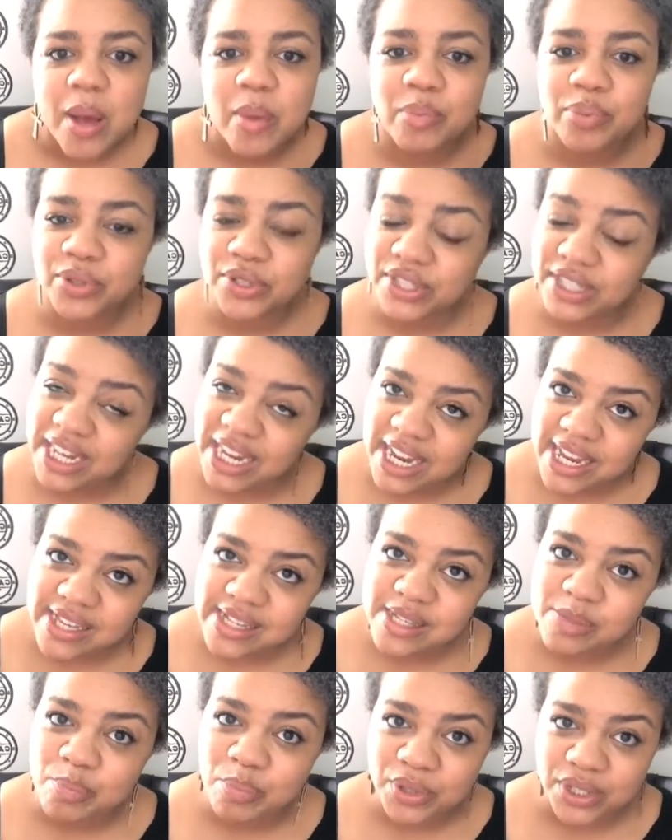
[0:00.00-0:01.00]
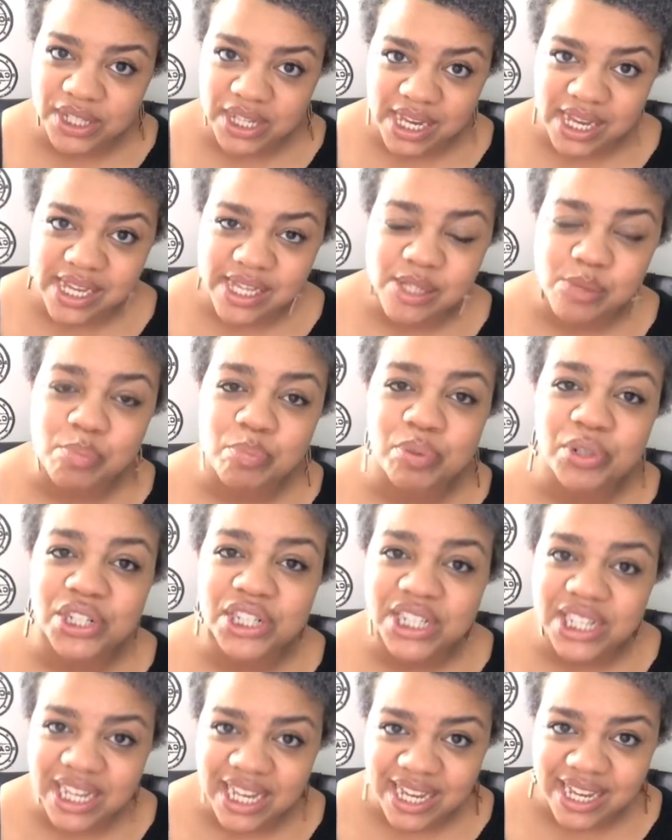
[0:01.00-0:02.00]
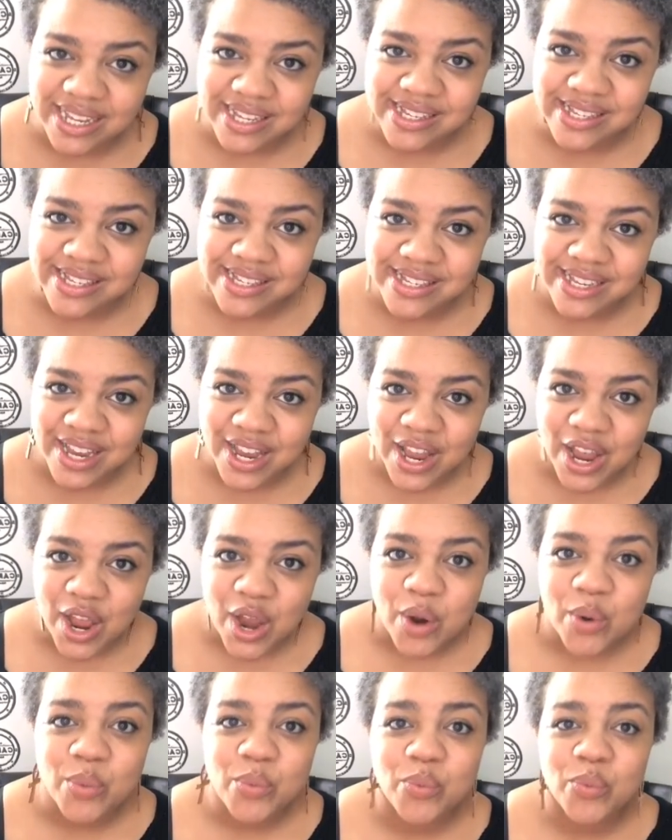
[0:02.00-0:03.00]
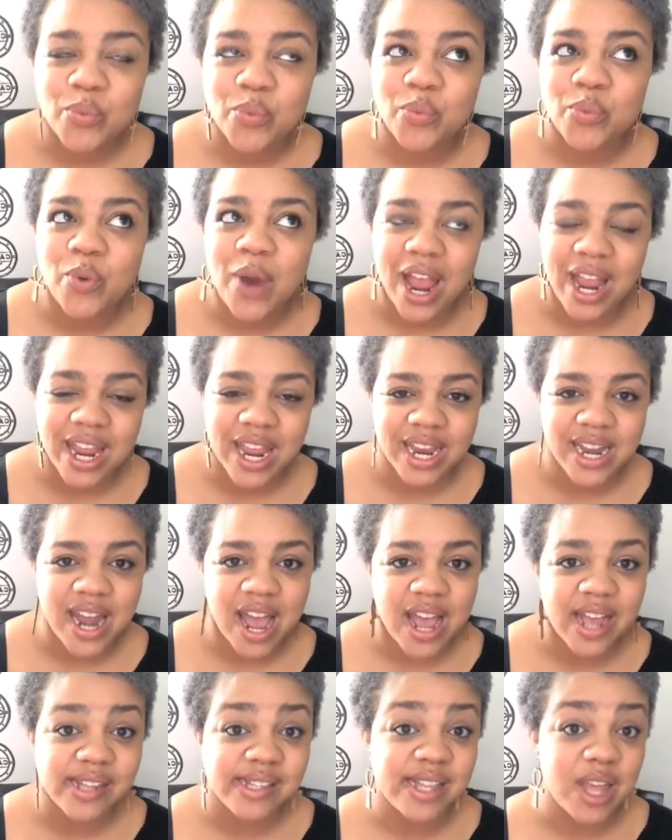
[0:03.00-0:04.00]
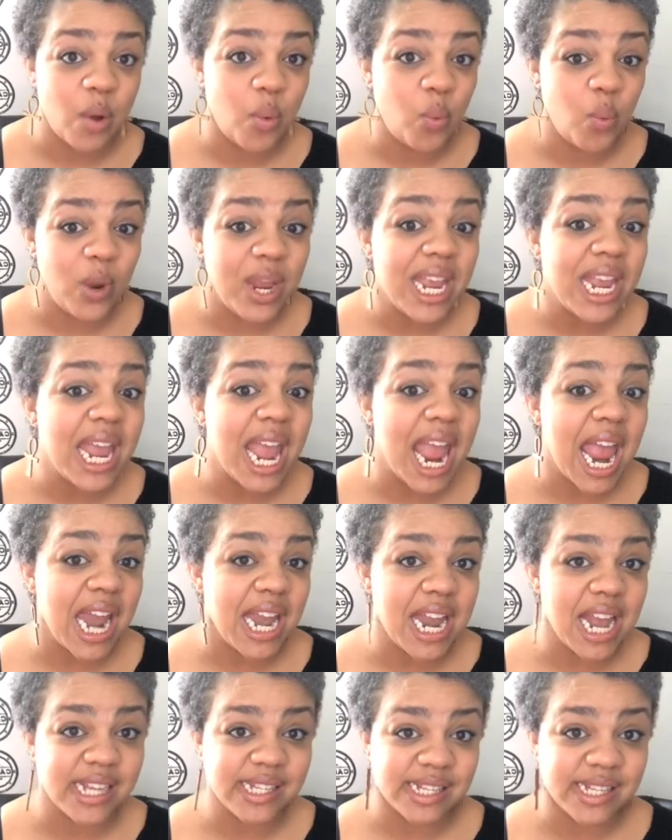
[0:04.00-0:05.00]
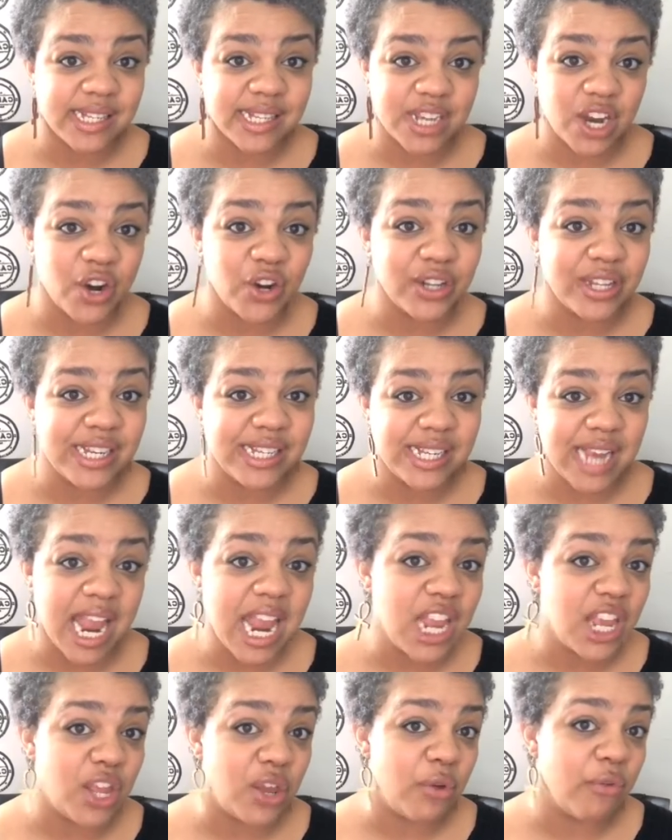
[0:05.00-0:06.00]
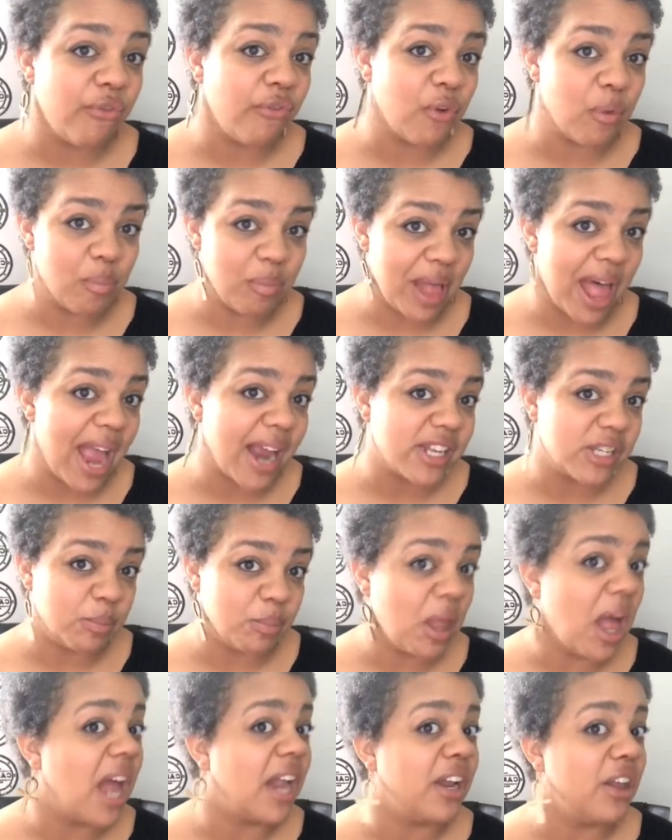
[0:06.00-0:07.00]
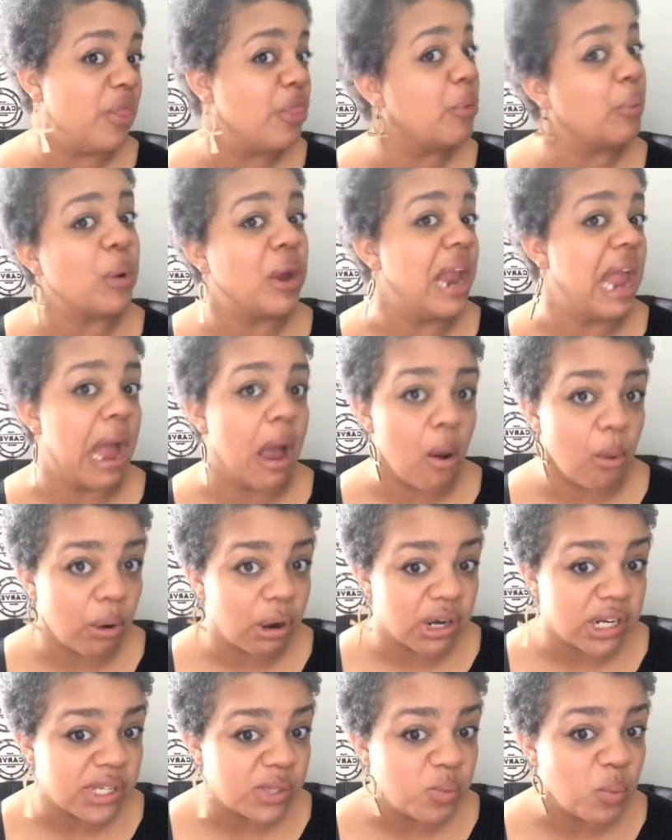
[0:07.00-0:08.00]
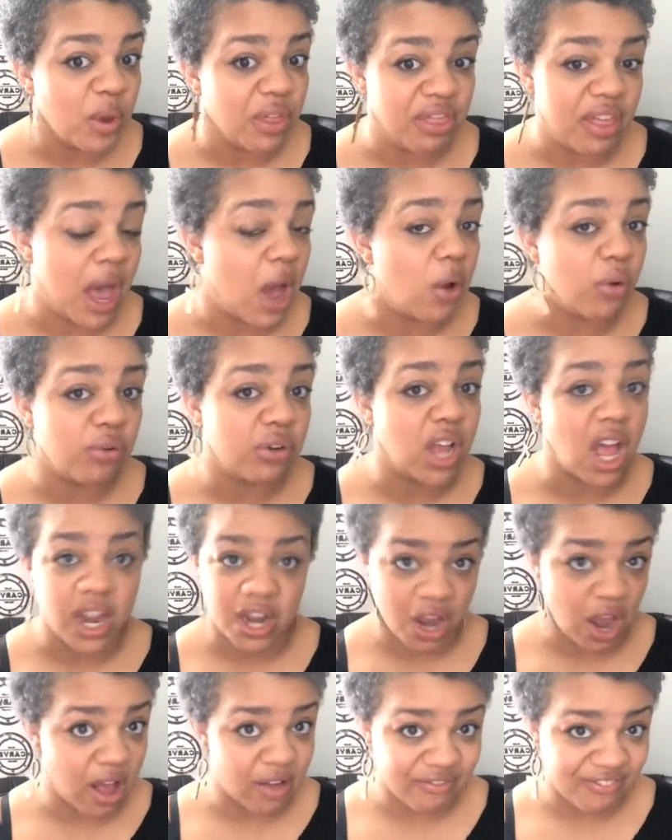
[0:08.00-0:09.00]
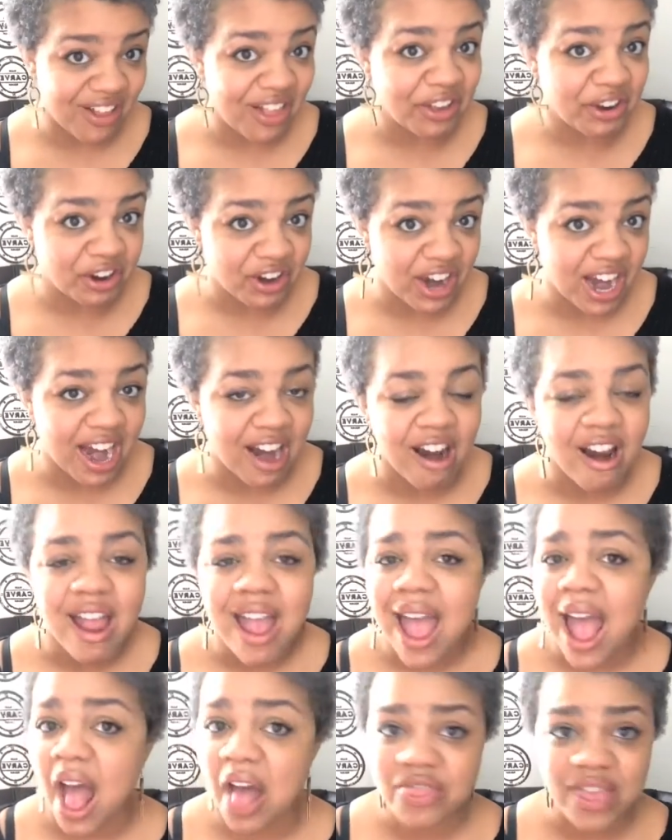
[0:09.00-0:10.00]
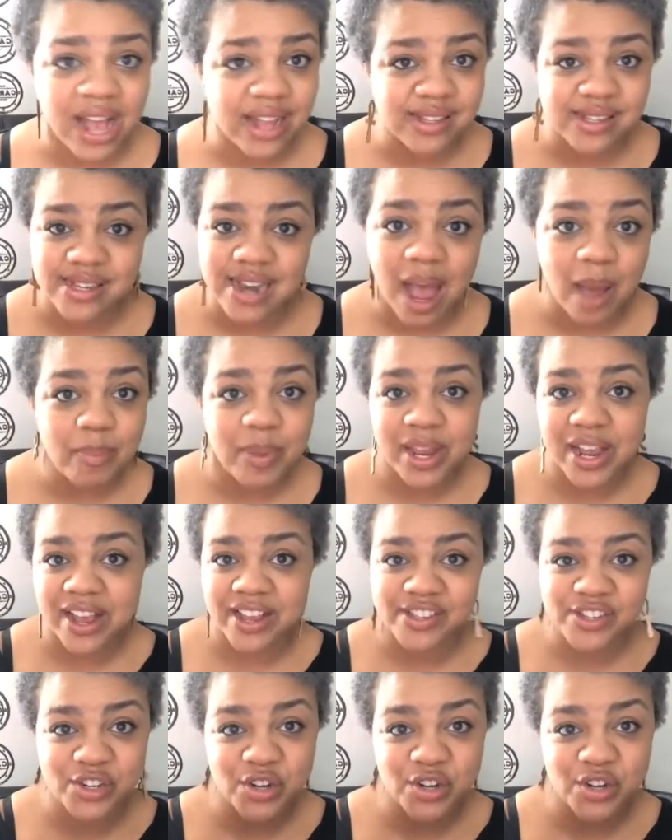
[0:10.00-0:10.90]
please, please, please recognize that we can't necessarily take you from black to blonde in 3 hours without cutting off all your hair. And that's not because